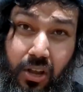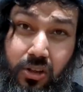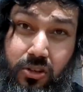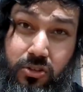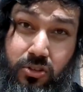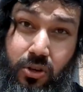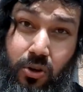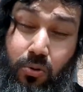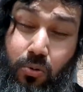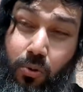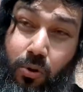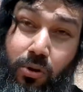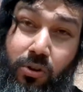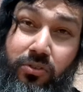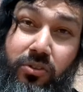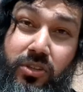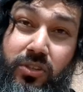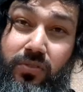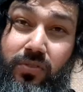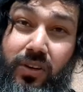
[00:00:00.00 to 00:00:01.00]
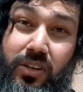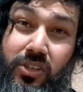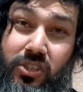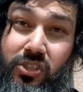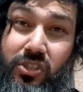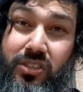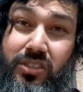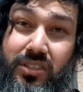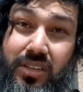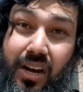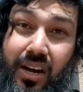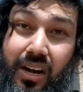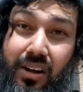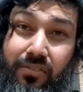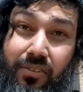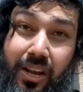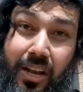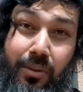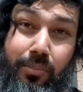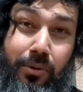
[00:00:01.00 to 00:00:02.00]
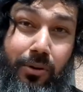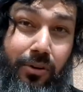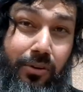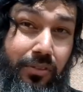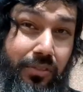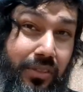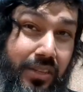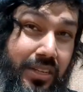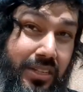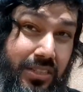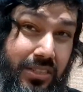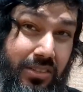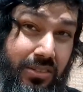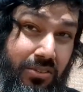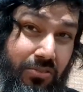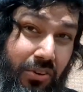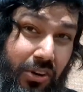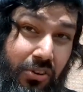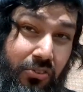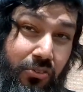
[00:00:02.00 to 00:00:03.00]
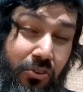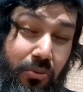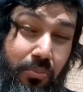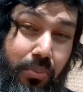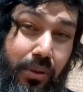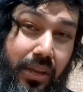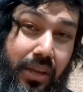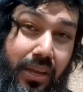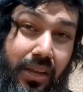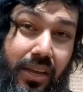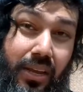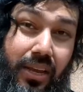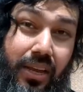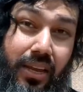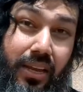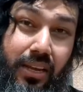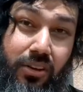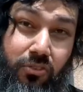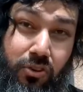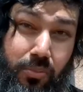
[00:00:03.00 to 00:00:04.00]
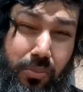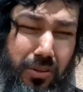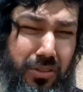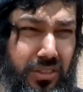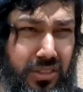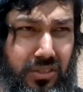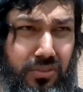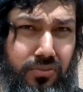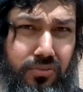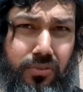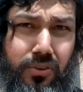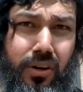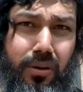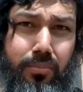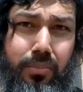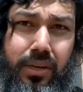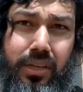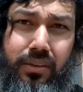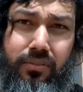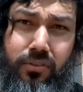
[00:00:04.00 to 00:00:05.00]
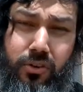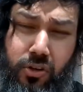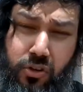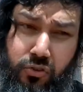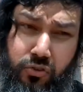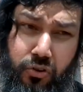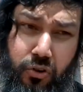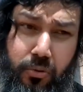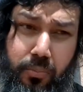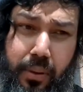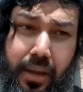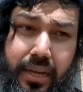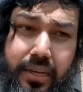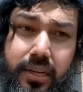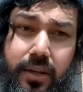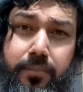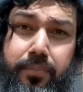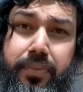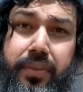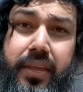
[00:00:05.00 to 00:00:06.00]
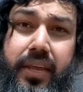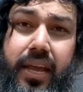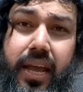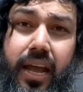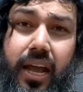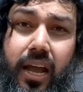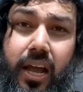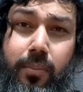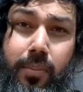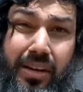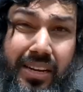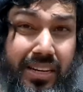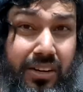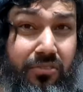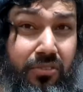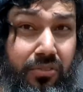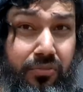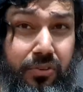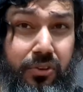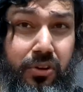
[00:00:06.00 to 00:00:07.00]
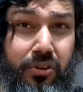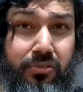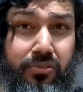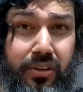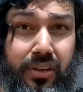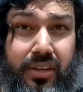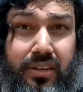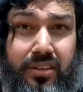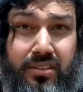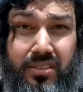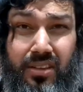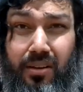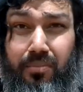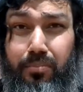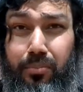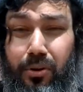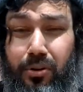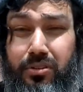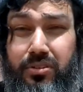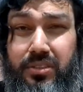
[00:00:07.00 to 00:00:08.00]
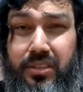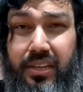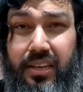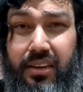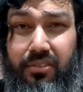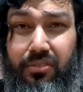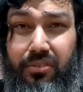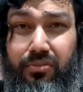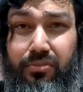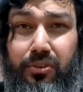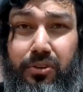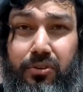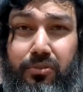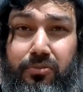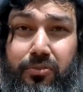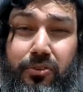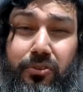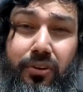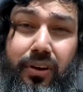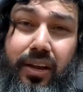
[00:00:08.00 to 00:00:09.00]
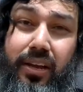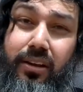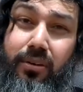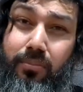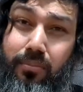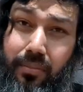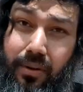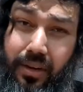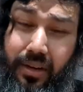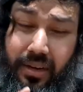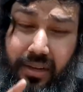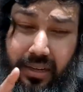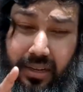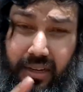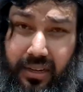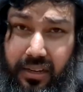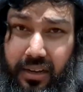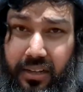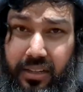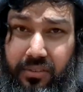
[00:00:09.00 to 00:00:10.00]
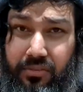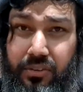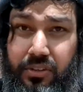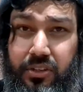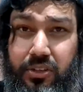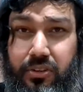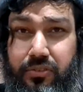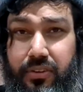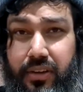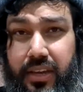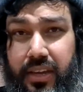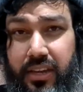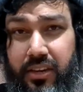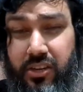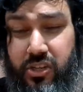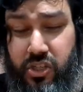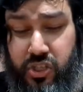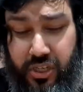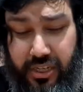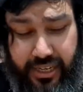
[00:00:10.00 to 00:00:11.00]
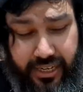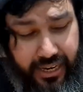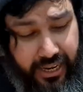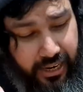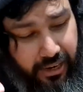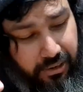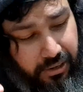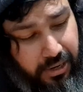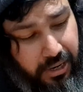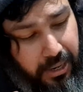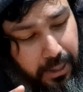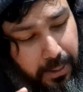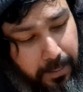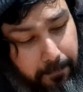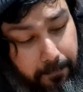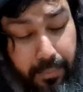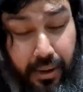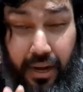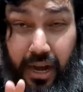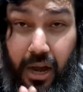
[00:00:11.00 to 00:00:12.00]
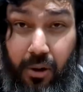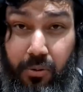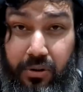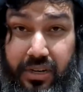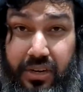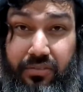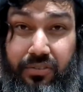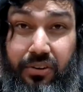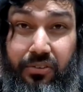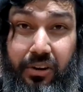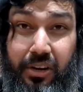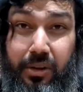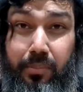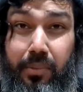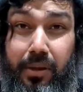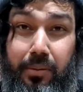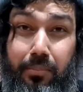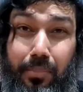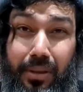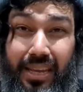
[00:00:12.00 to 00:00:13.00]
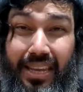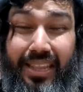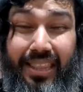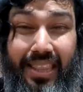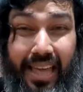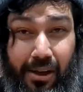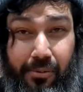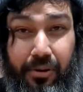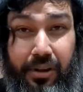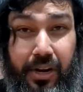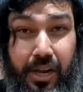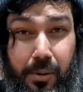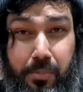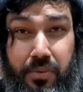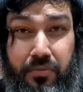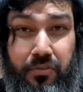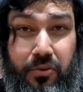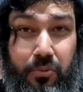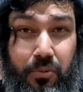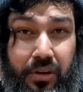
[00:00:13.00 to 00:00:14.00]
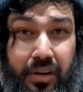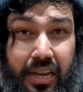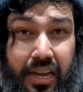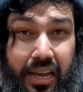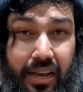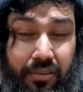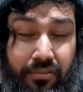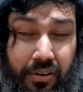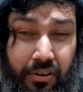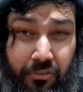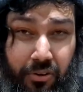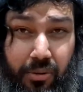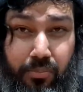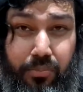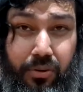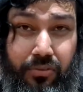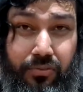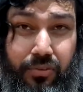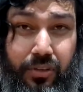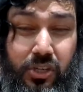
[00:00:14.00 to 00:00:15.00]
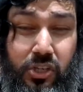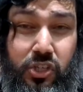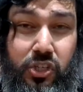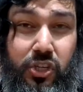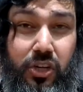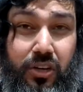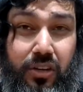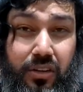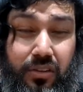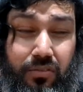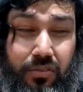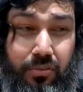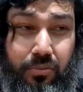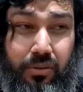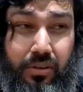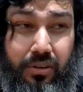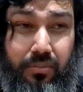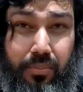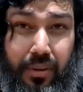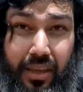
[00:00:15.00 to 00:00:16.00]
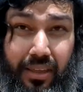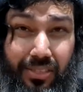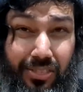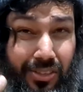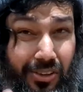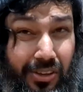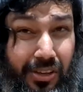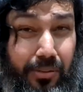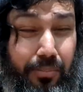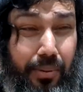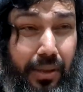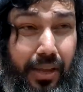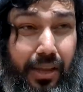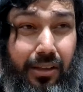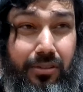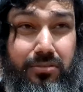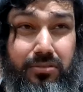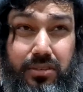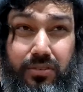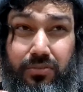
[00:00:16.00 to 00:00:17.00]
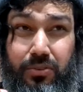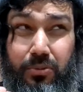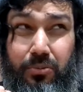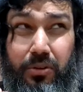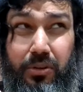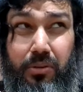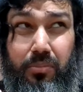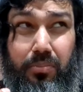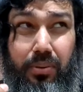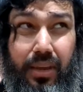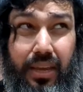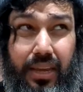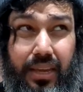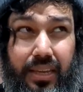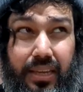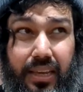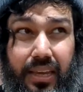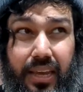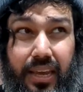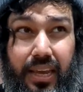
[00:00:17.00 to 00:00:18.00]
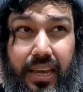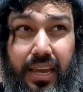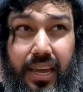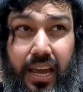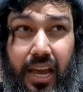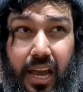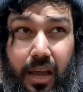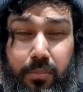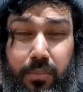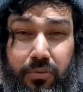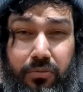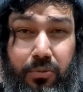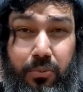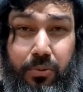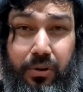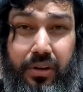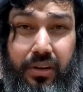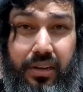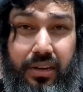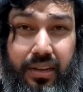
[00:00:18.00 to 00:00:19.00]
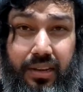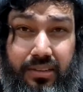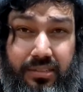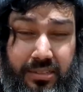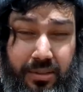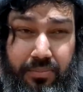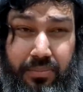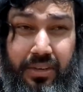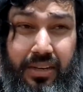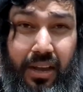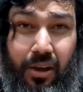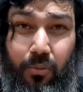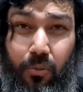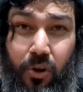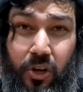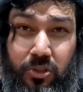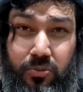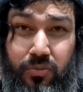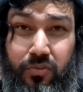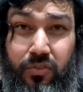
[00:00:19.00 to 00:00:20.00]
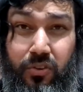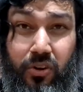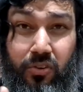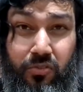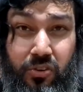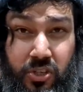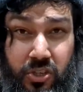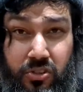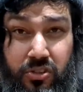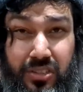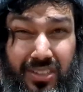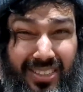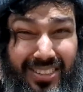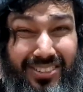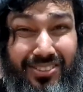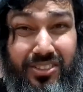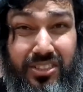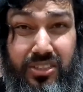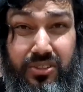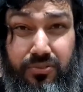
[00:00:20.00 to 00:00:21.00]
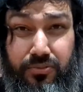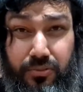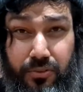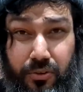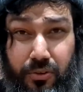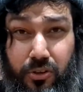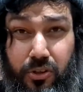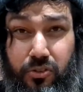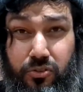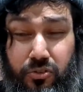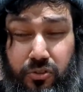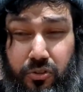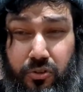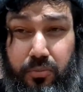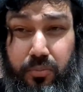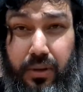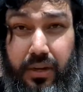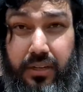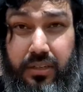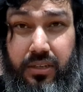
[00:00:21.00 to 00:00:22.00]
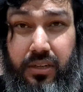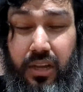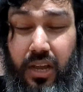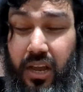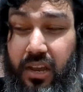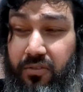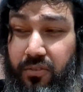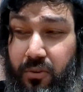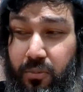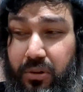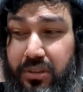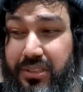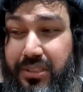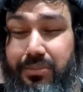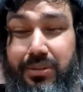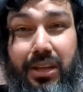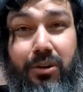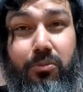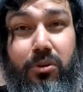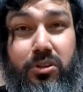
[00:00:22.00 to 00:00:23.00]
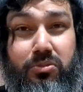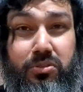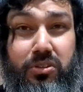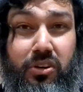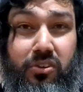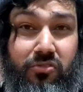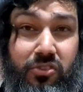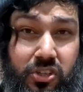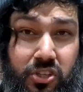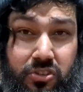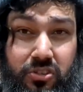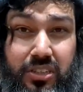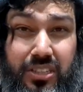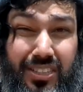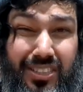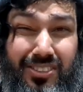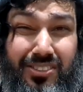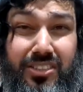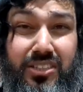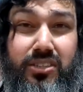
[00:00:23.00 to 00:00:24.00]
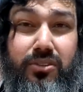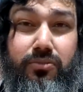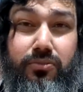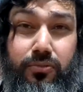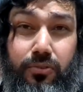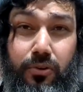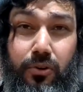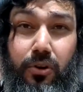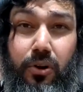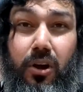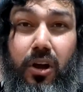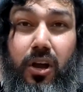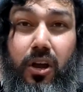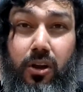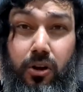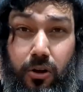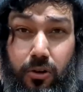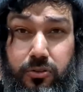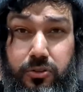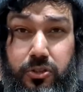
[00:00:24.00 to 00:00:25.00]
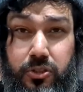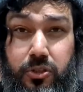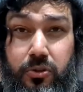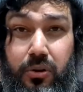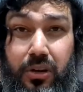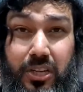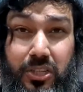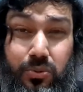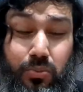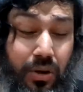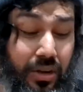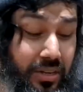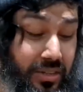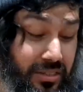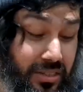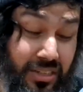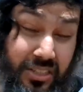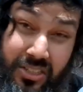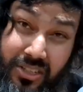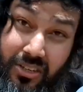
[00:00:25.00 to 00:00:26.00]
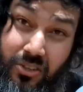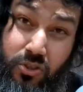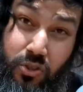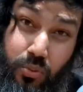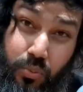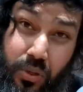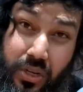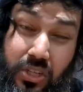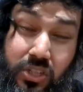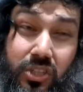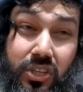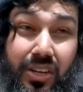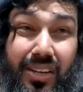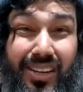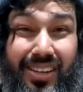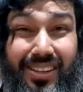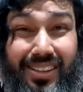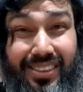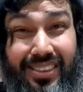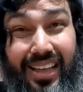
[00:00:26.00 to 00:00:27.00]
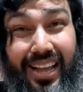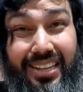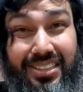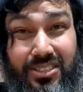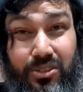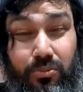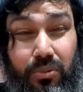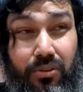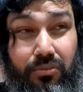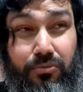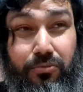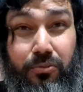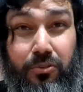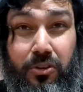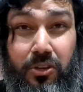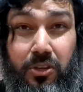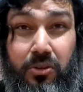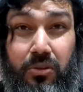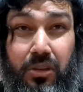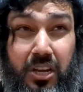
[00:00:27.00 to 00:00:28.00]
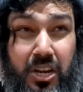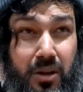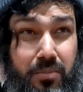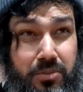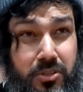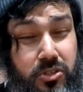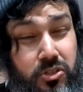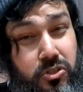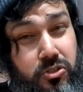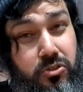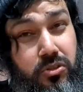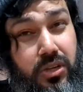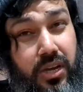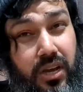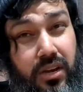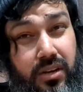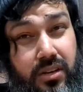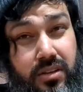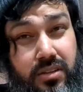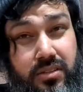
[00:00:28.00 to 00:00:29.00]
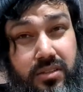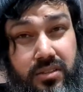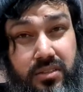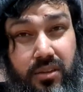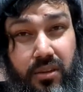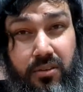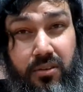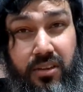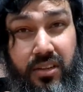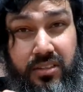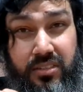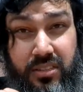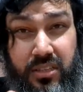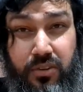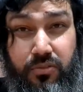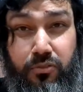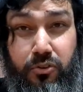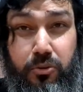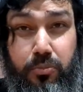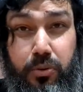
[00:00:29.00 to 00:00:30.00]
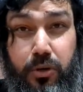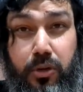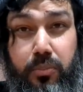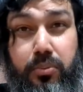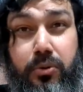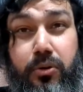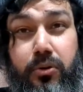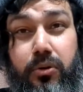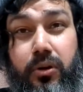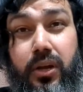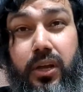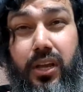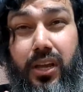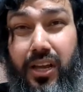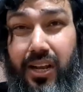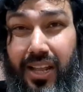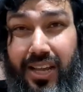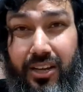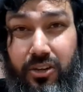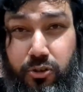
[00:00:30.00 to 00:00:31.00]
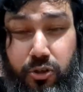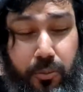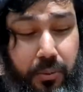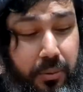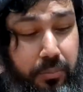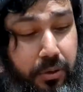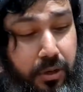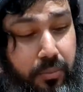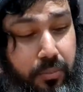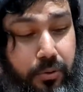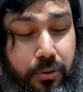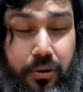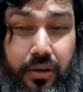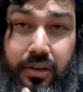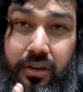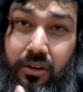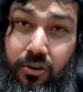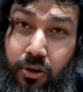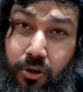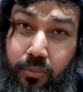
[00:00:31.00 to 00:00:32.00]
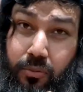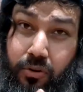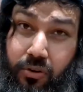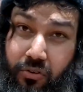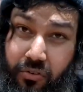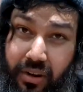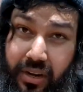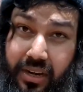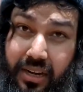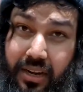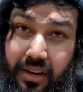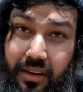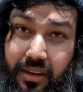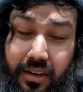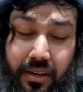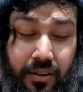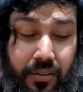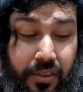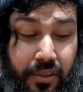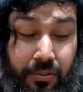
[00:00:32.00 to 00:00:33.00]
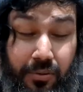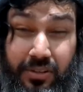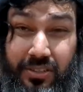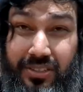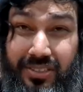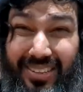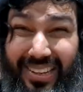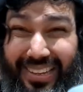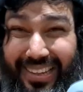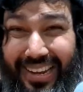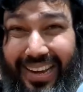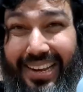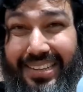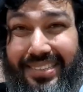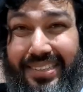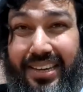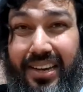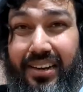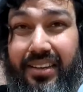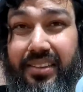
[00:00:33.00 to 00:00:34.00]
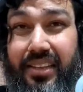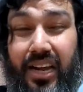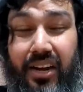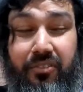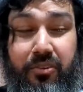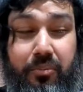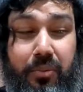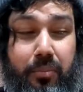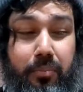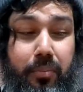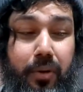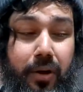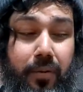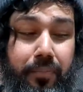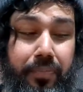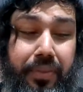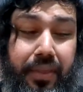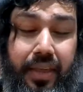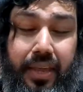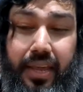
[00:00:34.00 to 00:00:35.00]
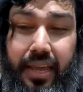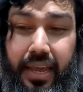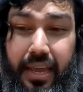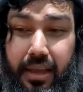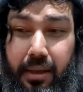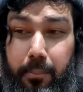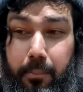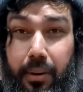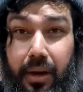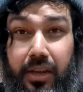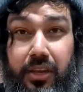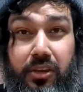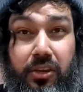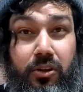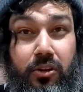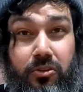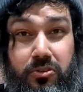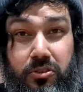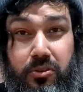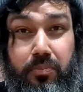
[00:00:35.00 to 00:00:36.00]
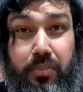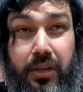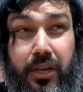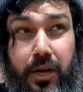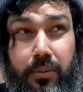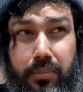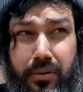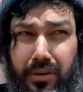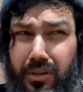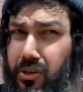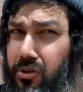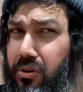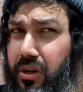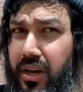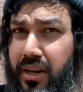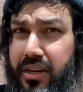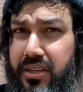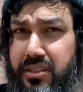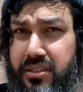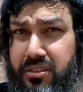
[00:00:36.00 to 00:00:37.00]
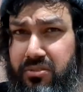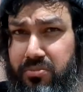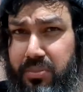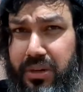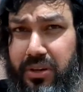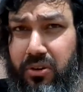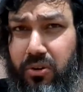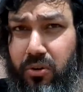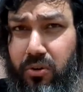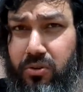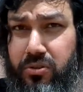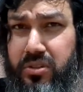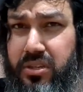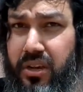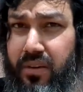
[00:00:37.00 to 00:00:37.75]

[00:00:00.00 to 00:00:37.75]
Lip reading: So all of those functions are available on this Retrobit Tribute 64, I believe, control pad. I did a review of it. There's an unboxing and review for it on my other video over here. You can check it out. But I would definitely recommend picking that one up if you want to have a rumble feature, if you want to pay £30, if you want to pay, if you want something that works with your original Nintendo 64 control pad, if you want something that works with your original Nintendo 64 console as well as the Nintendo Switch, that's the one for you. It comes in two colors. There's a see-through purple, like atomic purple, and a normal grey color, which is like the classic color that I remember. But you can also pick up a new color that's been launched.